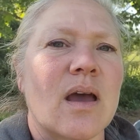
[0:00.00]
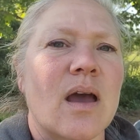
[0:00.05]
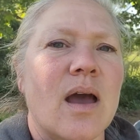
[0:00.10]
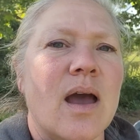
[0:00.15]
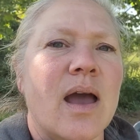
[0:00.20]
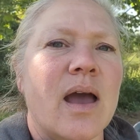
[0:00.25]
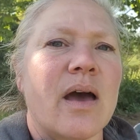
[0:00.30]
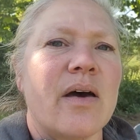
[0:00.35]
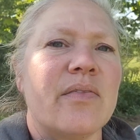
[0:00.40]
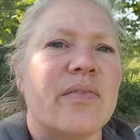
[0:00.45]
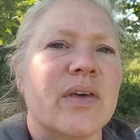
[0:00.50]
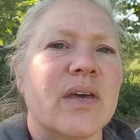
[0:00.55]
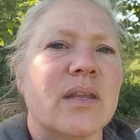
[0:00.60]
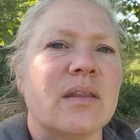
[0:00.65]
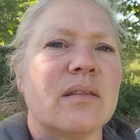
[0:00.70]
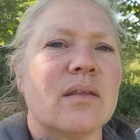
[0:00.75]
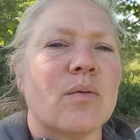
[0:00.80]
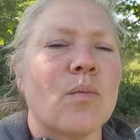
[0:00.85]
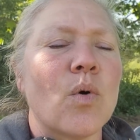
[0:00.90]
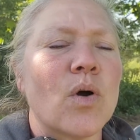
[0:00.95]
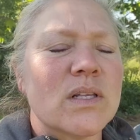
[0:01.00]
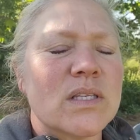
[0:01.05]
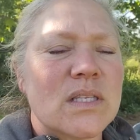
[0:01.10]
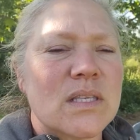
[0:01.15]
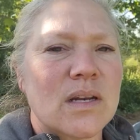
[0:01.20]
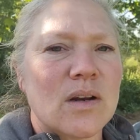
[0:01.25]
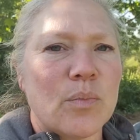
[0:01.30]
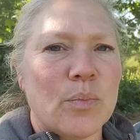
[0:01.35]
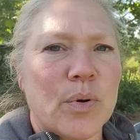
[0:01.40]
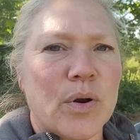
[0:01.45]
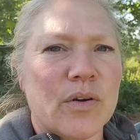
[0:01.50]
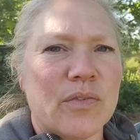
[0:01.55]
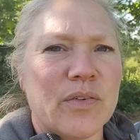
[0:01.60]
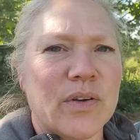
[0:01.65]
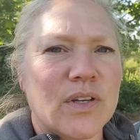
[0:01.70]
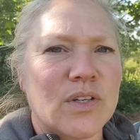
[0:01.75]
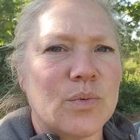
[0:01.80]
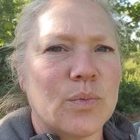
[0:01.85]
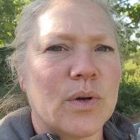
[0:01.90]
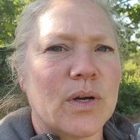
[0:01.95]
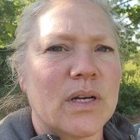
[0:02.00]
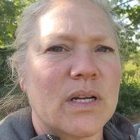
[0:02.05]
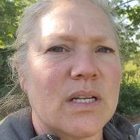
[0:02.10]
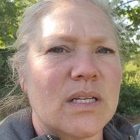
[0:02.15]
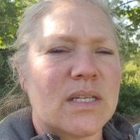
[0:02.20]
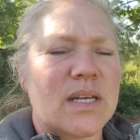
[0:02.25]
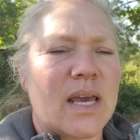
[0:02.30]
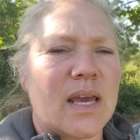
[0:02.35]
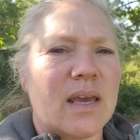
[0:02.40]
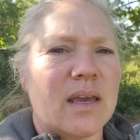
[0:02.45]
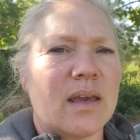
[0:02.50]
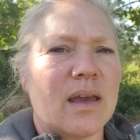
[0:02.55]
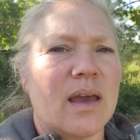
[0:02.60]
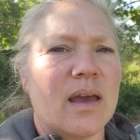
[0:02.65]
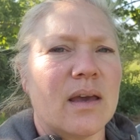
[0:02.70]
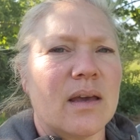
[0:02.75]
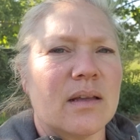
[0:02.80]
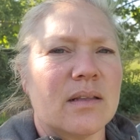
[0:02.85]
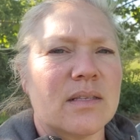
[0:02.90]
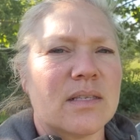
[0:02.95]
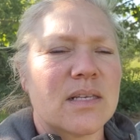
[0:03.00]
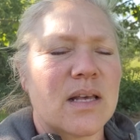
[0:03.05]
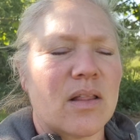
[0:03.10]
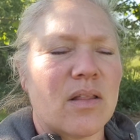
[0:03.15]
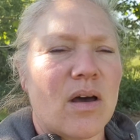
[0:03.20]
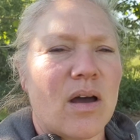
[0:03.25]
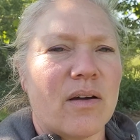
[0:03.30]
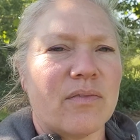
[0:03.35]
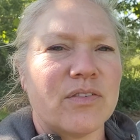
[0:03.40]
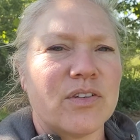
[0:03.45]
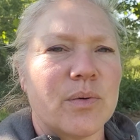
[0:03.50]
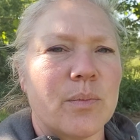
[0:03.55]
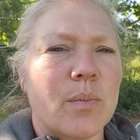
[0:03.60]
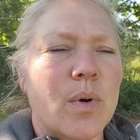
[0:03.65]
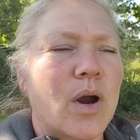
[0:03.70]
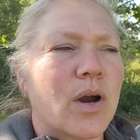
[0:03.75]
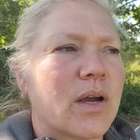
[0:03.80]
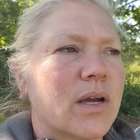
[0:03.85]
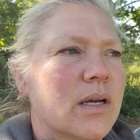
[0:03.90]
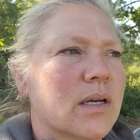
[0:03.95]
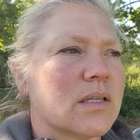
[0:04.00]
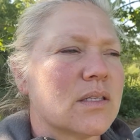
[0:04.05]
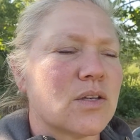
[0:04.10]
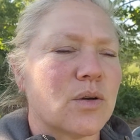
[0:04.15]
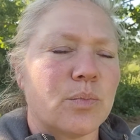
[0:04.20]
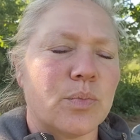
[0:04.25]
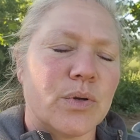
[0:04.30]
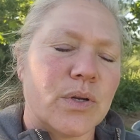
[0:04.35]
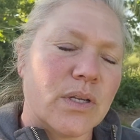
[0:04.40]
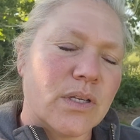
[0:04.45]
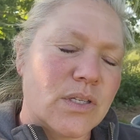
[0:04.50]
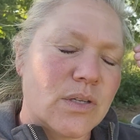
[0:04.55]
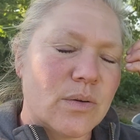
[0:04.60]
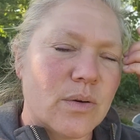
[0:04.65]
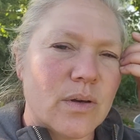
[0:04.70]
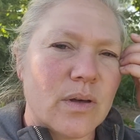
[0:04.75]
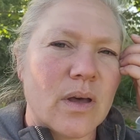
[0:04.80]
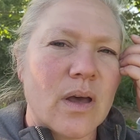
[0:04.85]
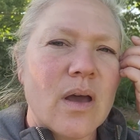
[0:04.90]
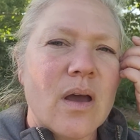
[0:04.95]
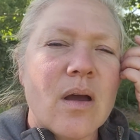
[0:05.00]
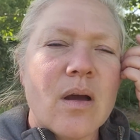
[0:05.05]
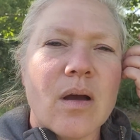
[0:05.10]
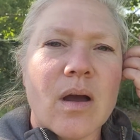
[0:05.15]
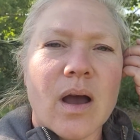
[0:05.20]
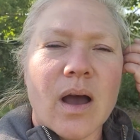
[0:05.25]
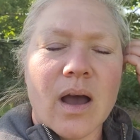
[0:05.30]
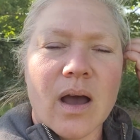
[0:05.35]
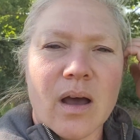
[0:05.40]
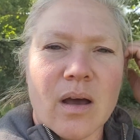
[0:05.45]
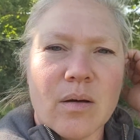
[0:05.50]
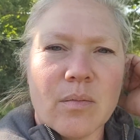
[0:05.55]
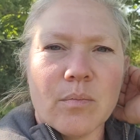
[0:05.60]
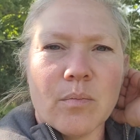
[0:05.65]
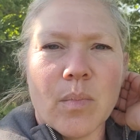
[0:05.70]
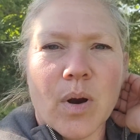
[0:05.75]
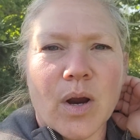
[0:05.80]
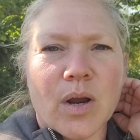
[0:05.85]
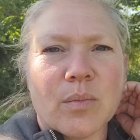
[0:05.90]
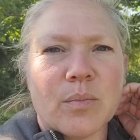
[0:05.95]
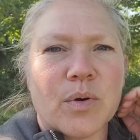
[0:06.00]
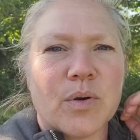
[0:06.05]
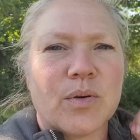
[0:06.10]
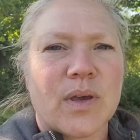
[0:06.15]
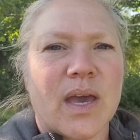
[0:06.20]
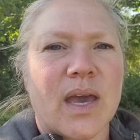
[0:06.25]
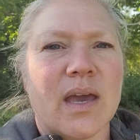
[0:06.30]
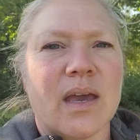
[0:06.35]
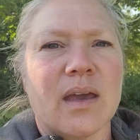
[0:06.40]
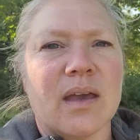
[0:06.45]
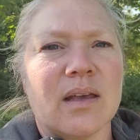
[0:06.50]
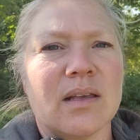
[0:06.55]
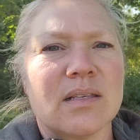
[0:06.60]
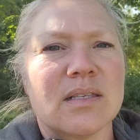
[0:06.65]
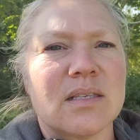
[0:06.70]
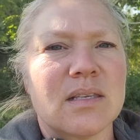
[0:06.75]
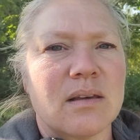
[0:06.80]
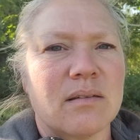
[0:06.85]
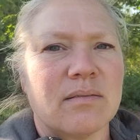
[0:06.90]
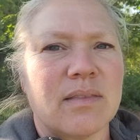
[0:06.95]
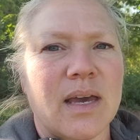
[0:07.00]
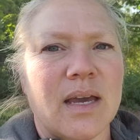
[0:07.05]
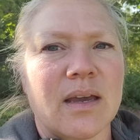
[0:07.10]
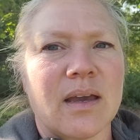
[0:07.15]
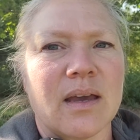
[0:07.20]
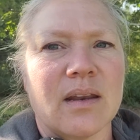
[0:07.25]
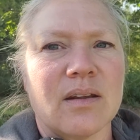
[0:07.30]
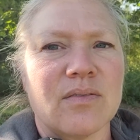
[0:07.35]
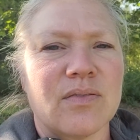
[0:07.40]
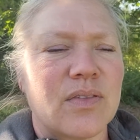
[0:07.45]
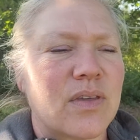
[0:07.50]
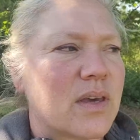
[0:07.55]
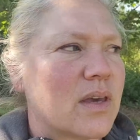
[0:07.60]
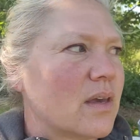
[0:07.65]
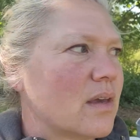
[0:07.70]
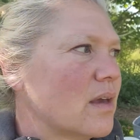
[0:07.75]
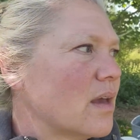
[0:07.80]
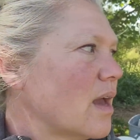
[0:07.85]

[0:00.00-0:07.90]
and then the ones that are perfect we're going to take and sell off to markets or put into market bouquets, that kind of thing.